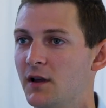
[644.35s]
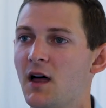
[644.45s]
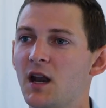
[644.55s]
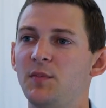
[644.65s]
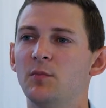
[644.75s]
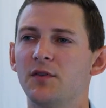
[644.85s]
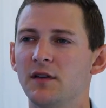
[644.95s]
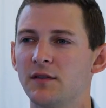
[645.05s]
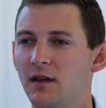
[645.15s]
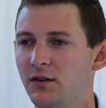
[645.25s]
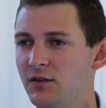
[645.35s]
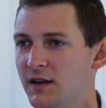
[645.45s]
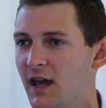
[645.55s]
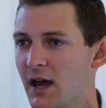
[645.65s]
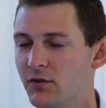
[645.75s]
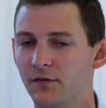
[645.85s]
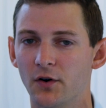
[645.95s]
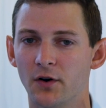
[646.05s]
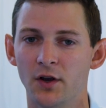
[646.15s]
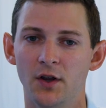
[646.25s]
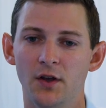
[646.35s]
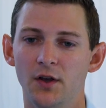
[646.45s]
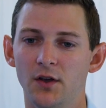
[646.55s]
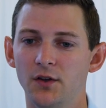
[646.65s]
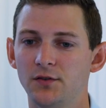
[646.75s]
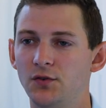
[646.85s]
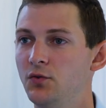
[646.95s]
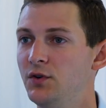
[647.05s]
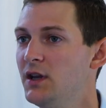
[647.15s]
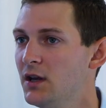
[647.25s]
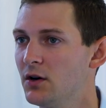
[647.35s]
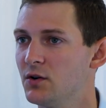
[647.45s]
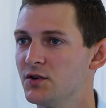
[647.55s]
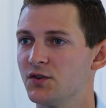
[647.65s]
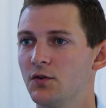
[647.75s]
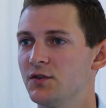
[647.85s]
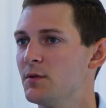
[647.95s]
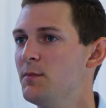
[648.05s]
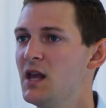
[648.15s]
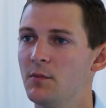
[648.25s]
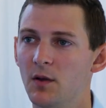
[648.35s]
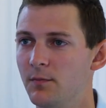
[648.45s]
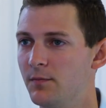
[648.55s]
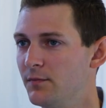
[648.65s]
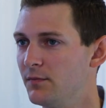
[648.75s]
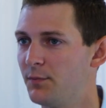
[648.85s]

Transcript: A lot of people think that you need to have it for 2 years or there's a minimum